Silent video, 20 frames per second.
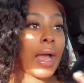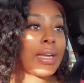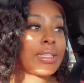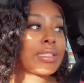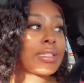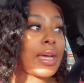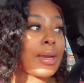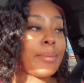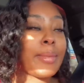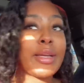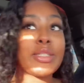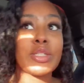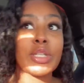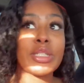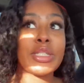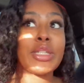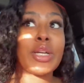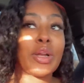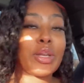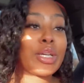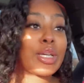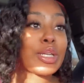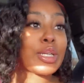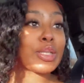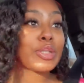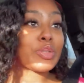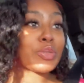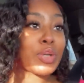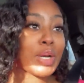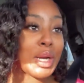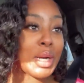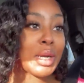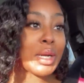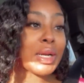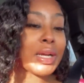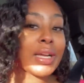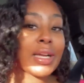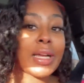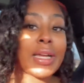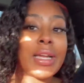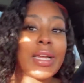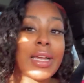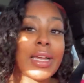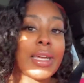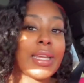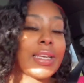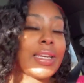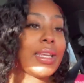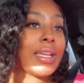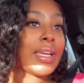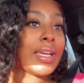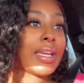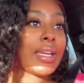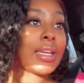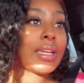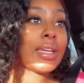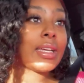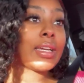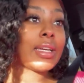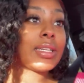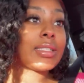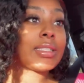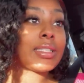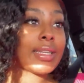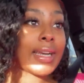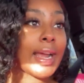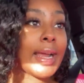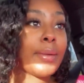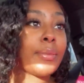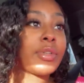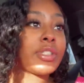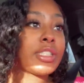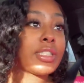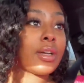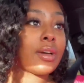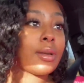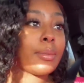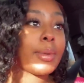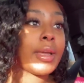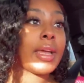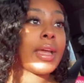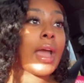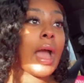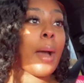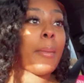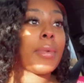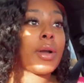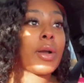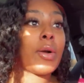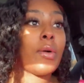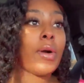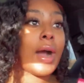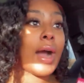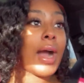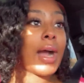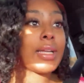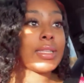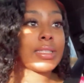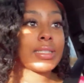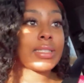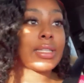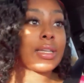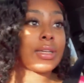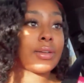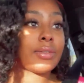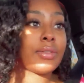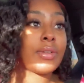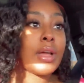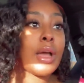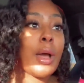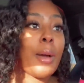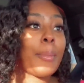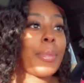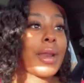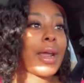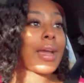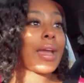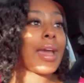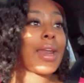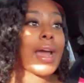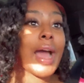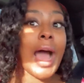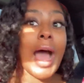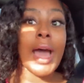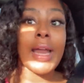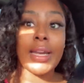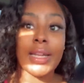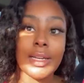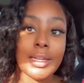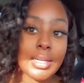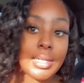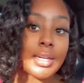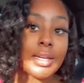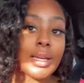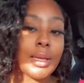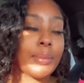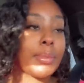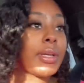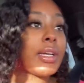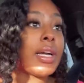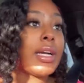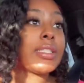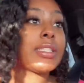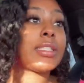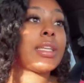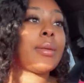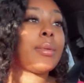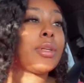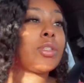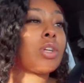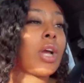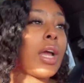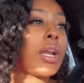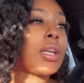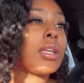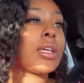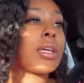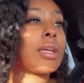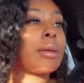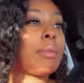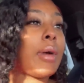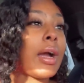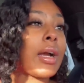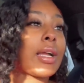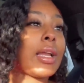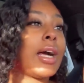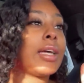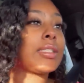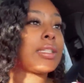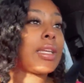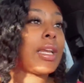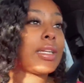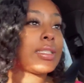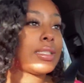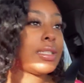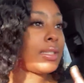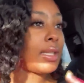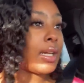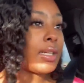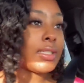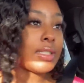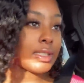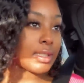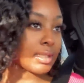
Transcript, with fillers: I just gotta make sure she don't look in the trunk. And then tonight when she go to bed, I'ma go and hide the stuff. But I gotta hide it good because she be trying to look in my closet like she thinks she's